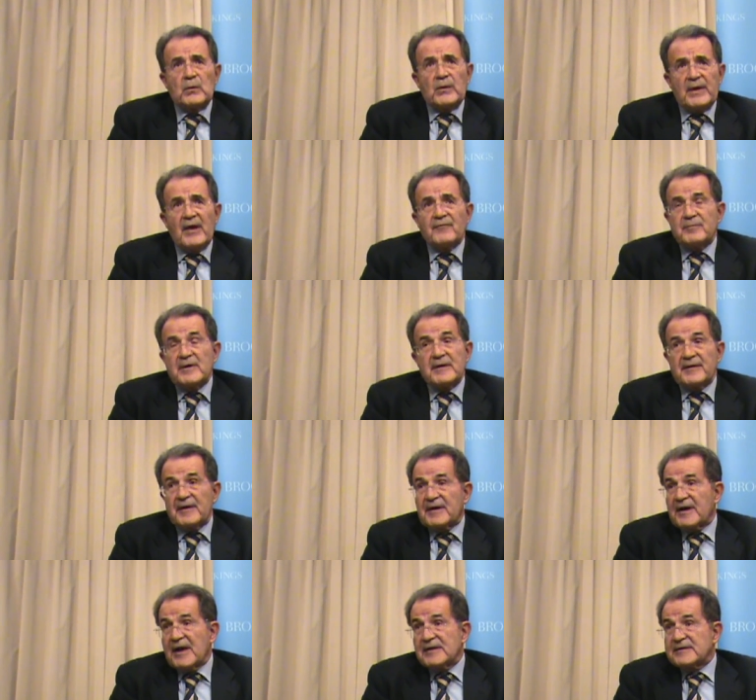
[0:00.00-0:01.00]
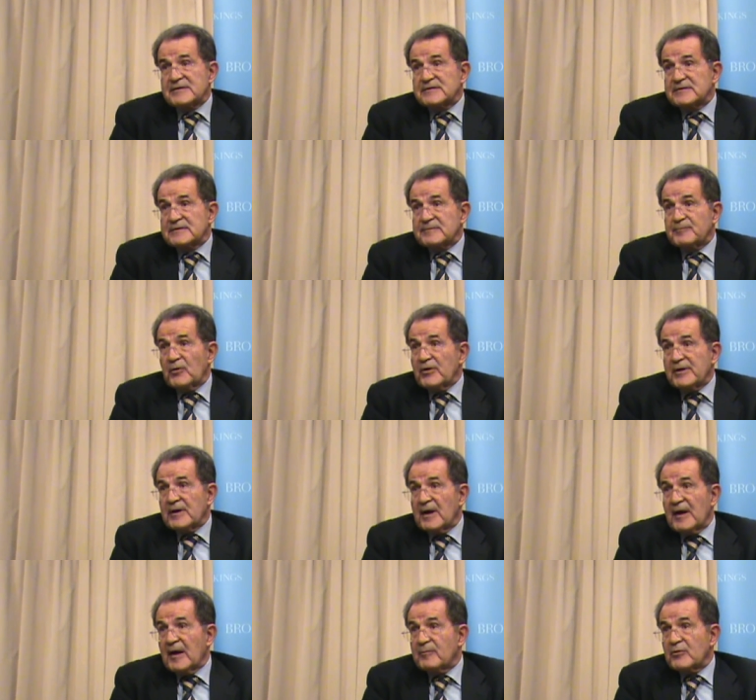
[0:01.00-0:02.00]
we have been the greatest
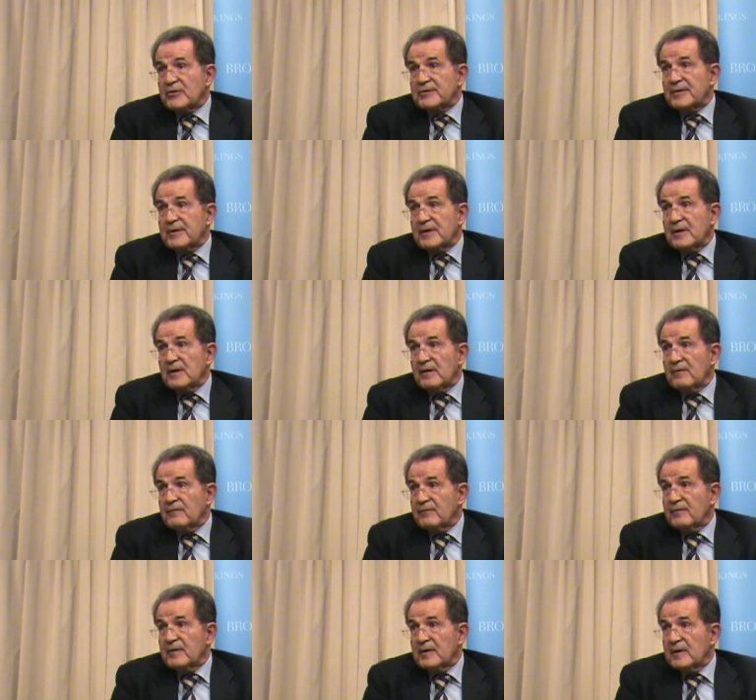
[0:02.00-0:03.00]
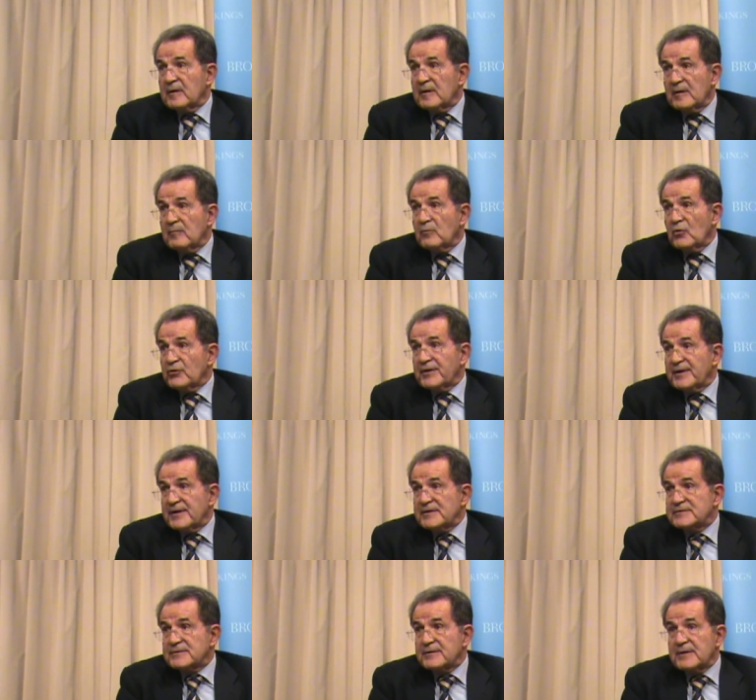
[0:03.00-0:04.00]
political laboratory of modern
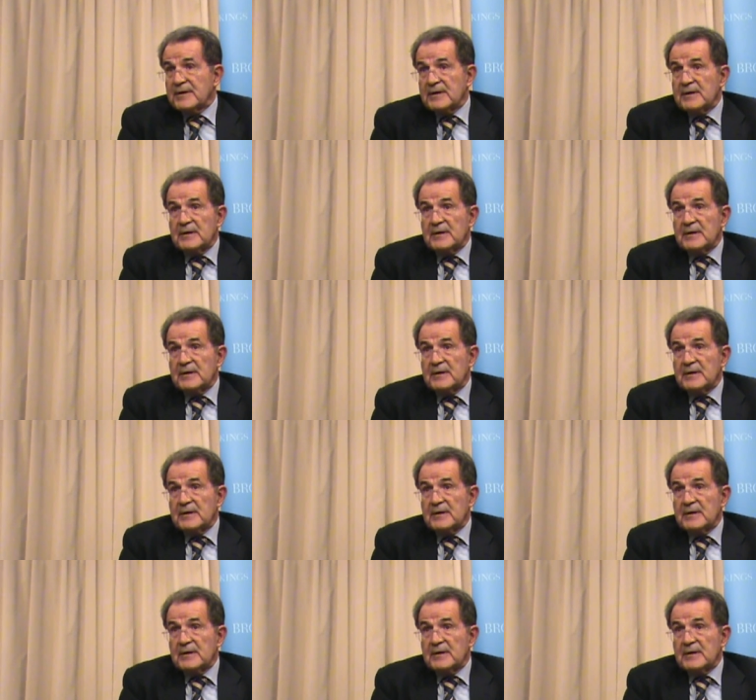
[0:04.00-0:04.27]
history,